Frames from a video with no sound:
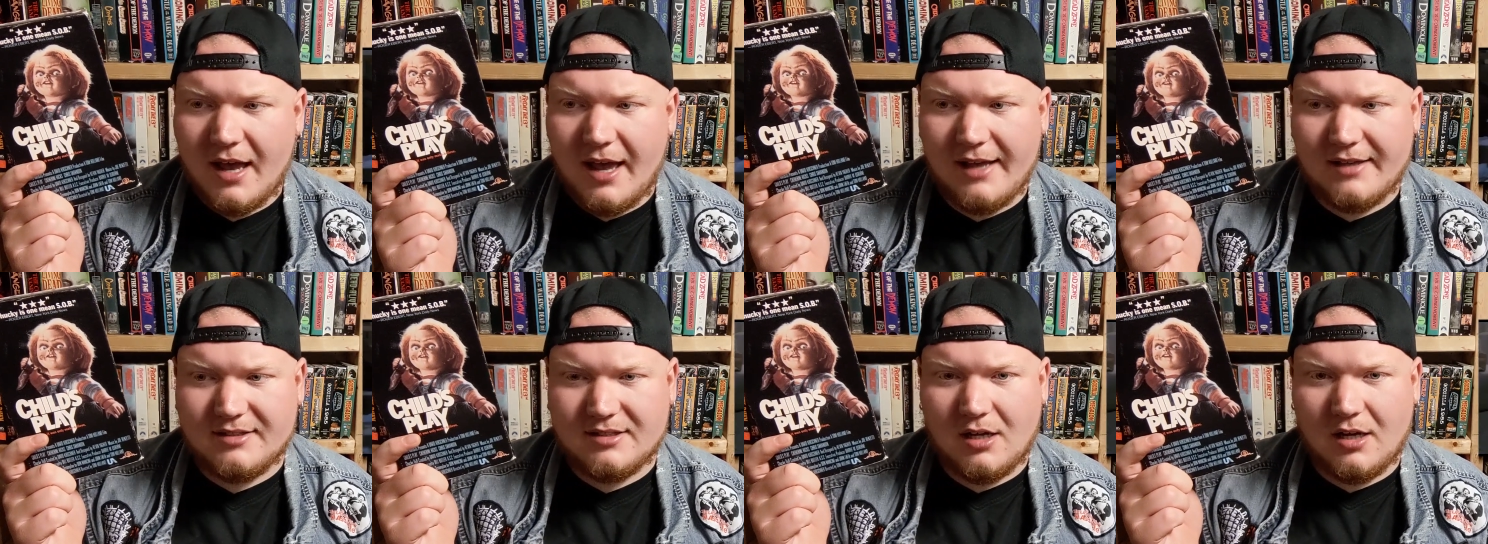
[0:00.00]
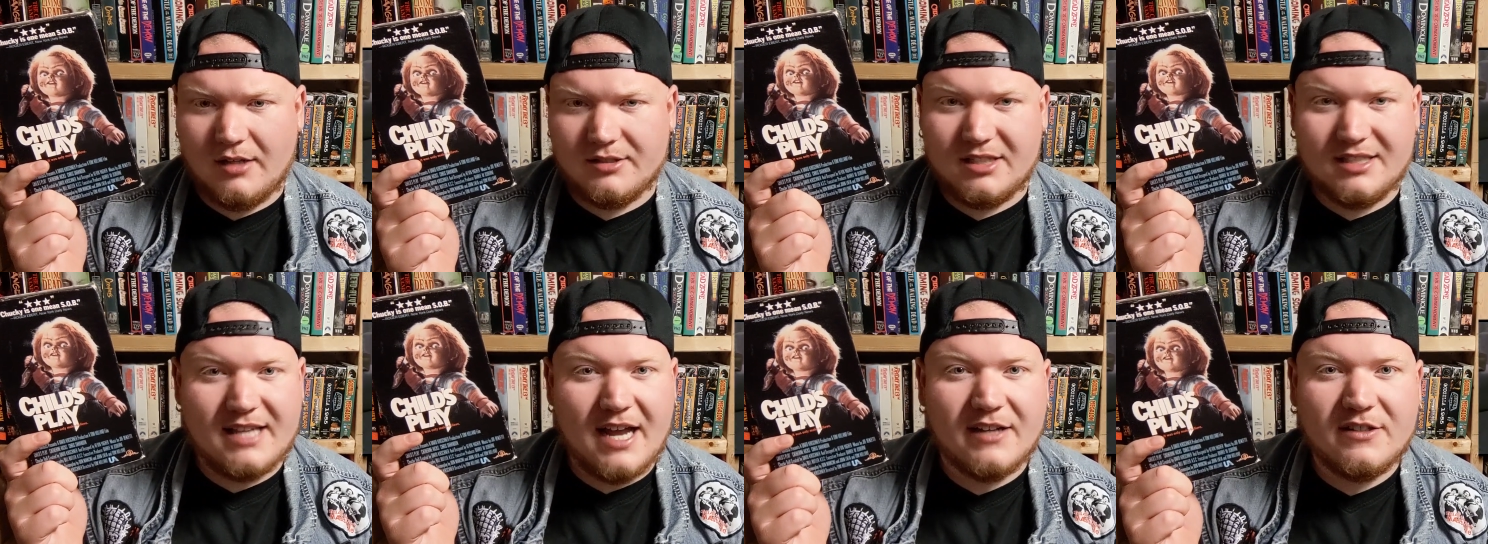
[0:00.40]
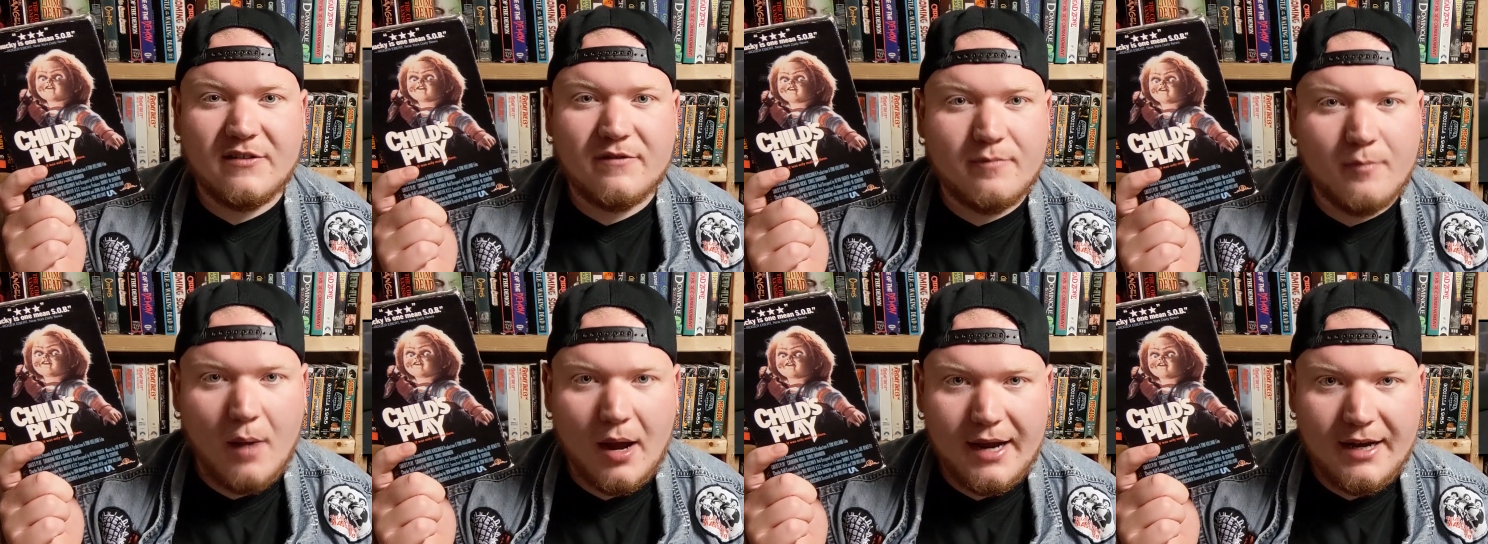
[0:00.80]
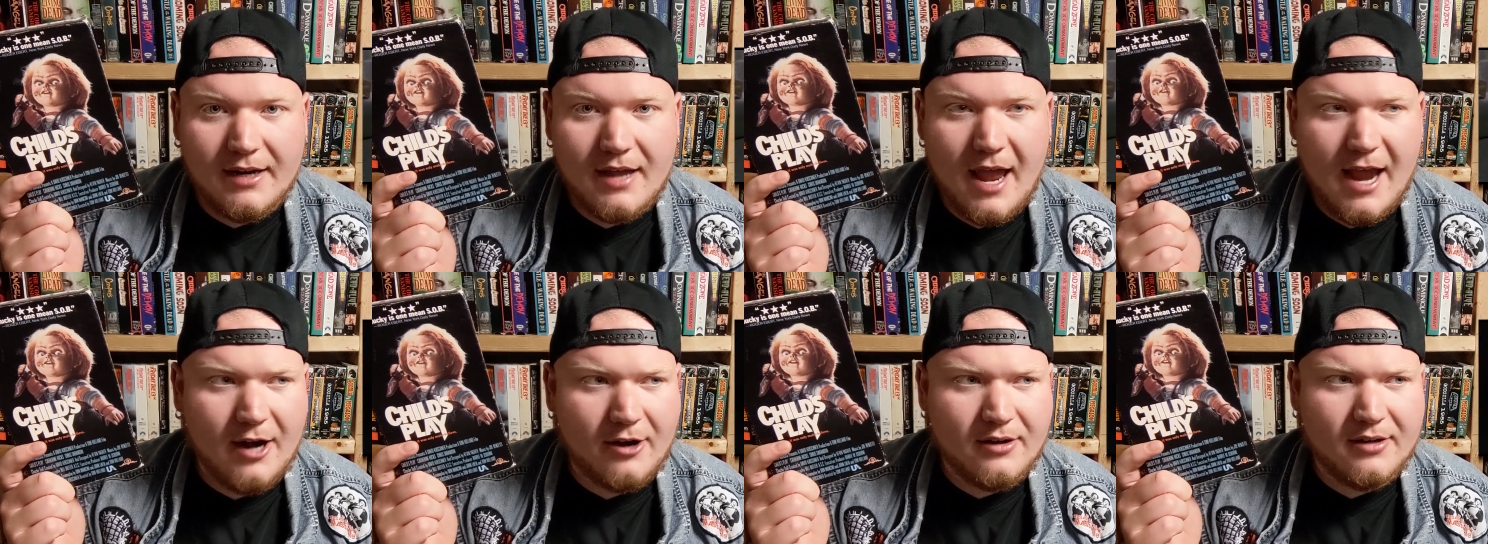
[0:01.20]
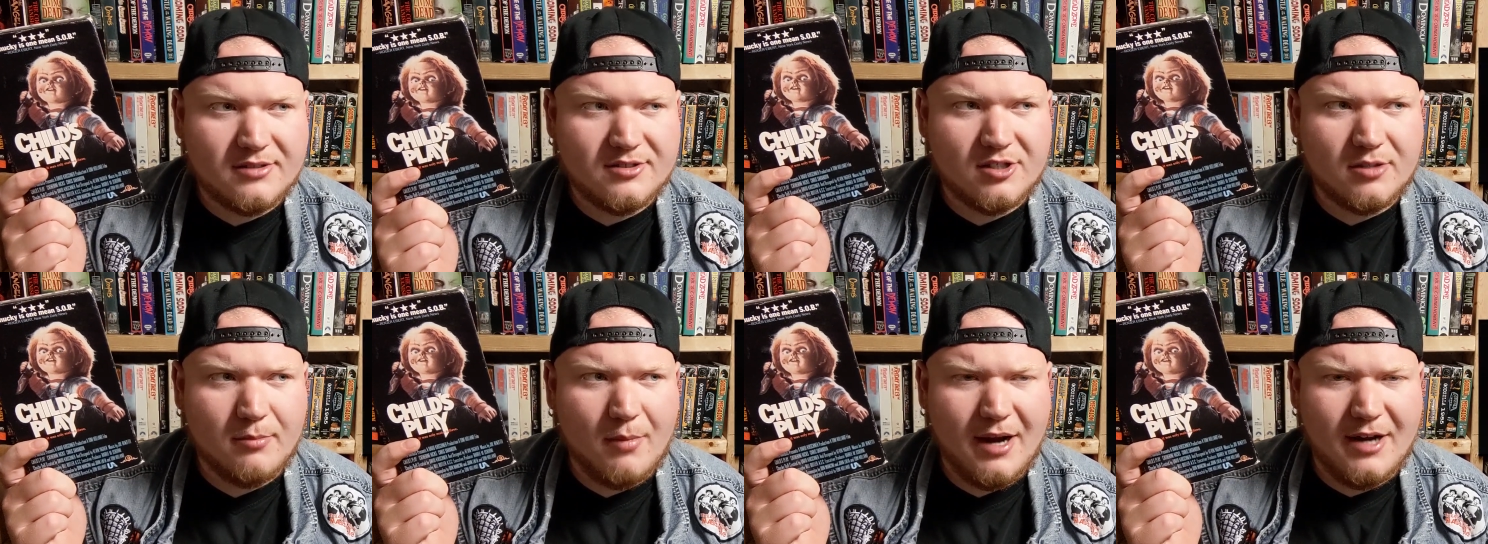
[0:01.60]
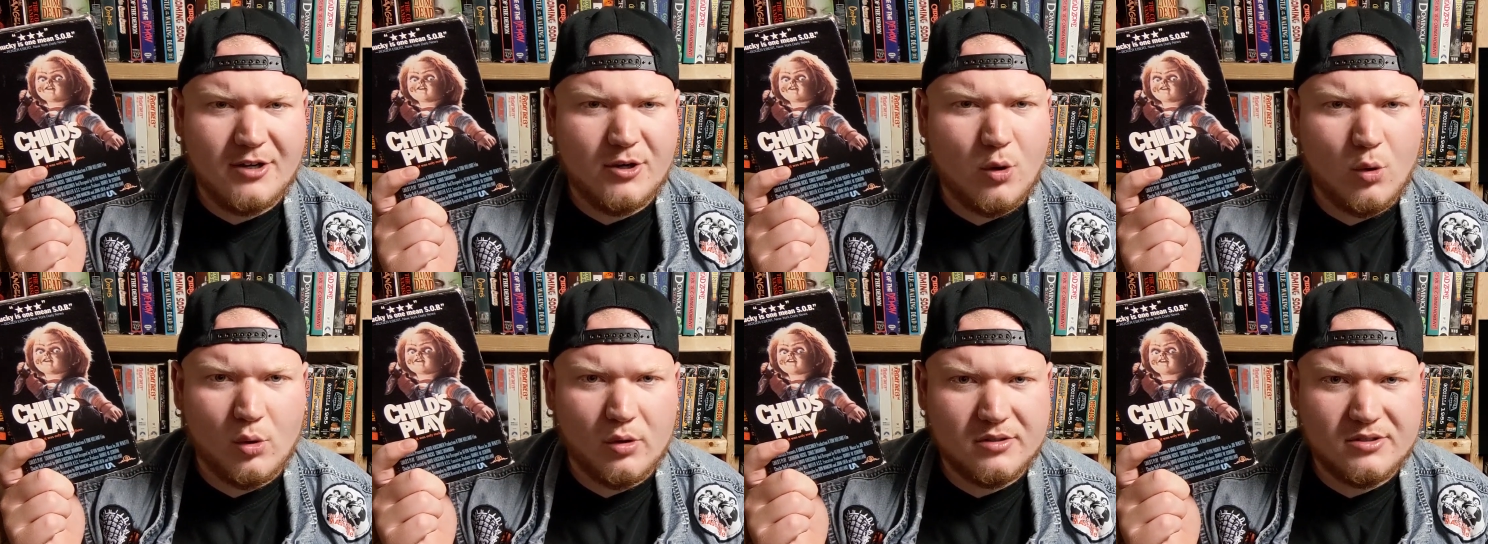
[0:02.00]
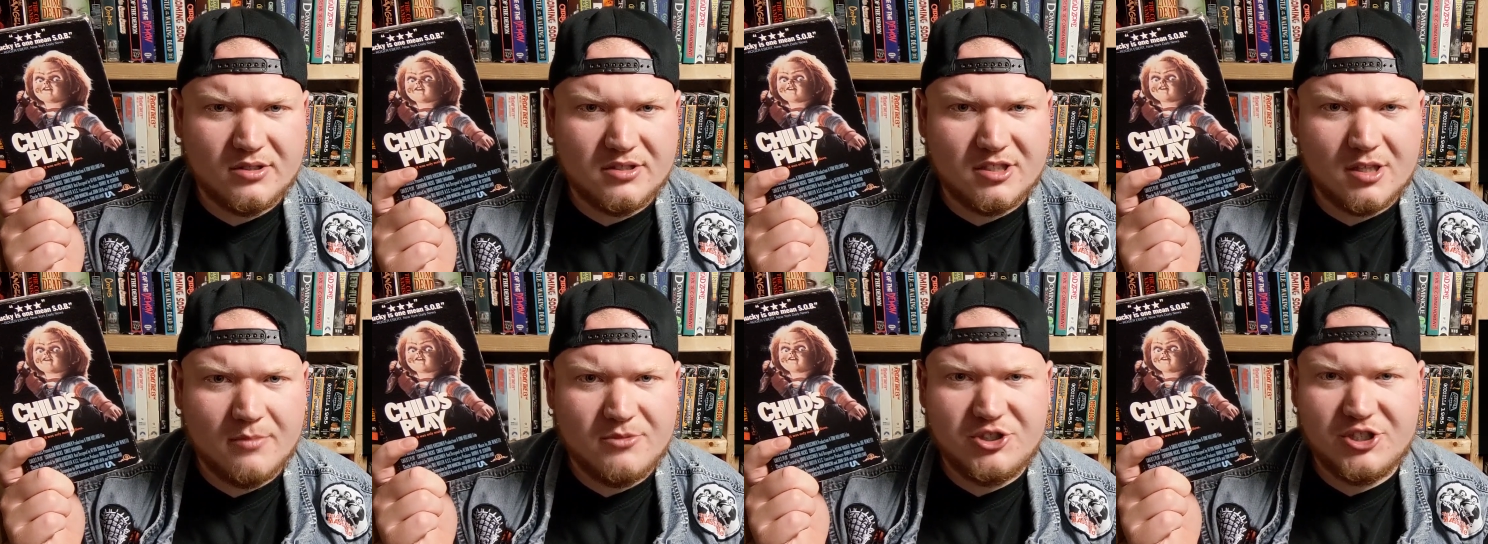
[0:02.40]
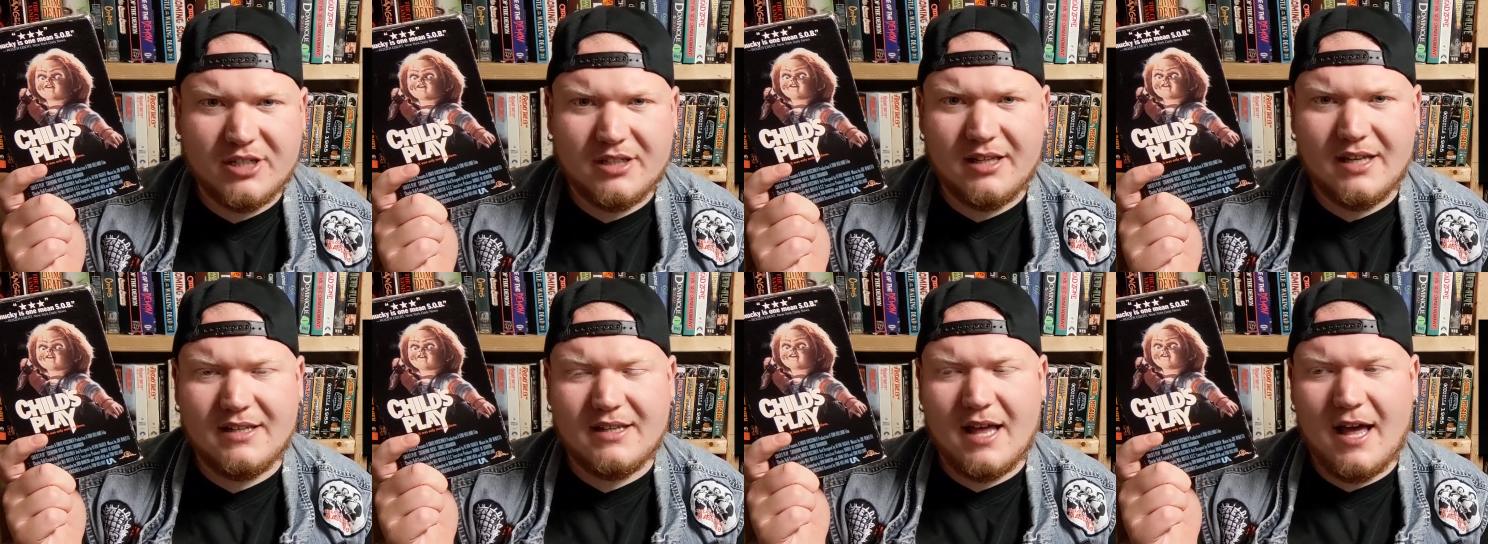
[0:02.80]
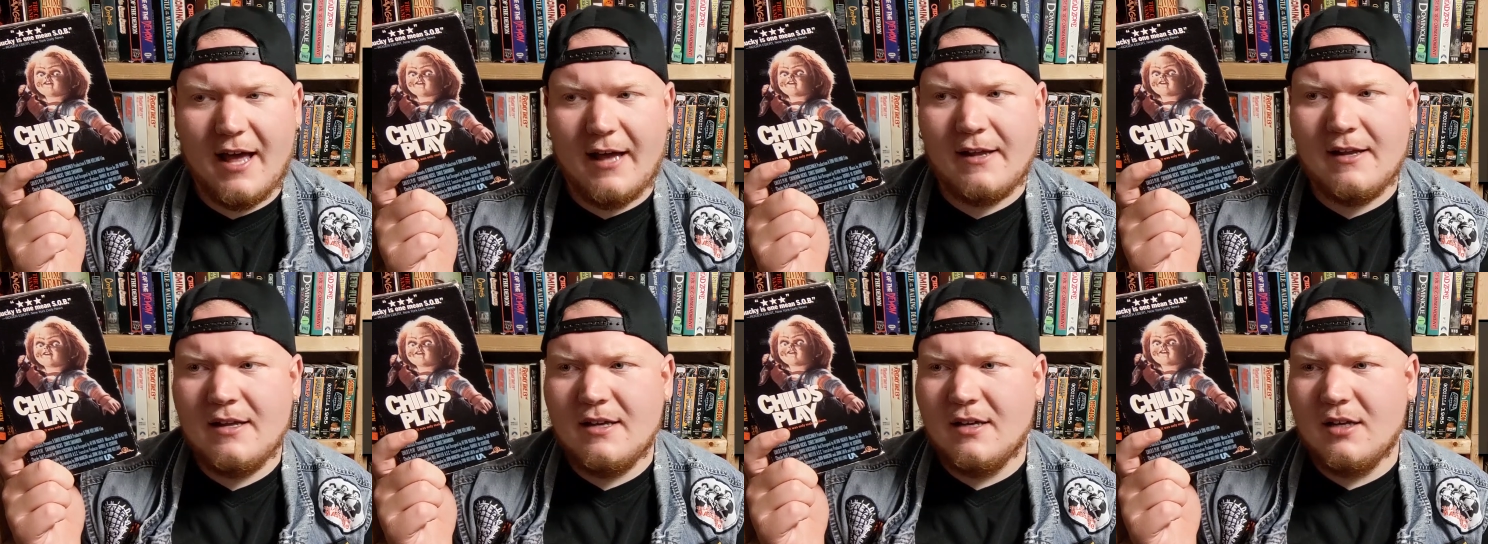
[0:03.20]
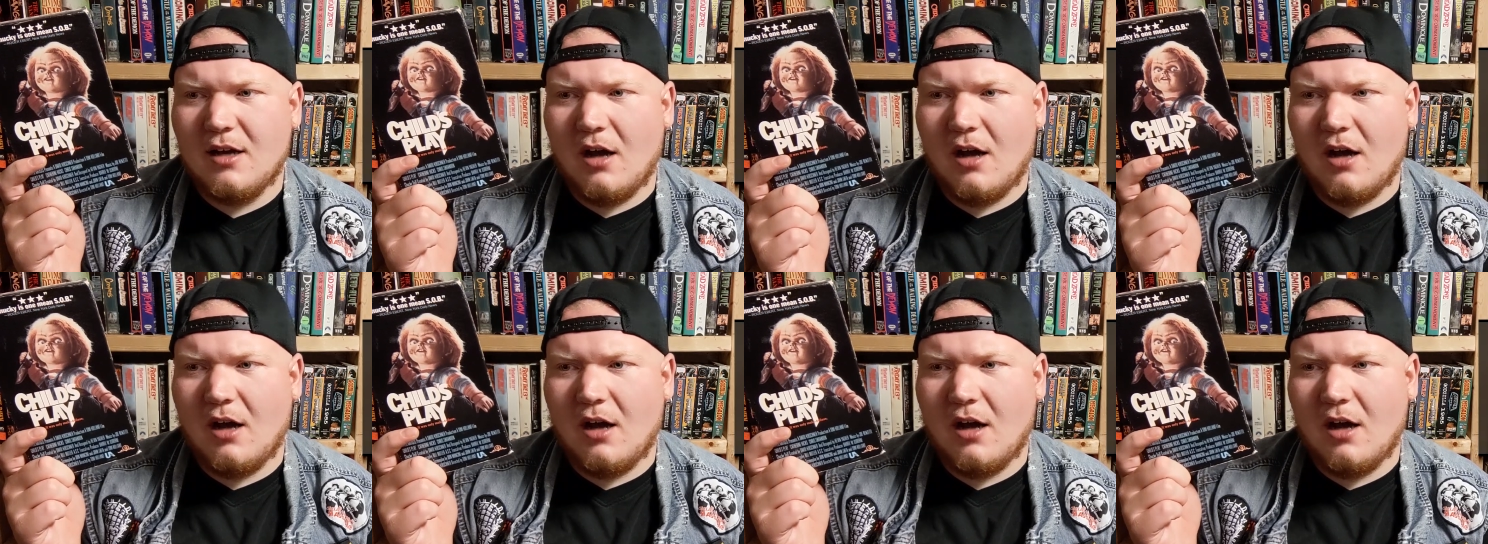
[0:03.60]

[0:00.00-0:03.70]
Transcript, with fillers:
Speaker 1: as uh, Detective Mike Harris or Mike Norris or some shit like that.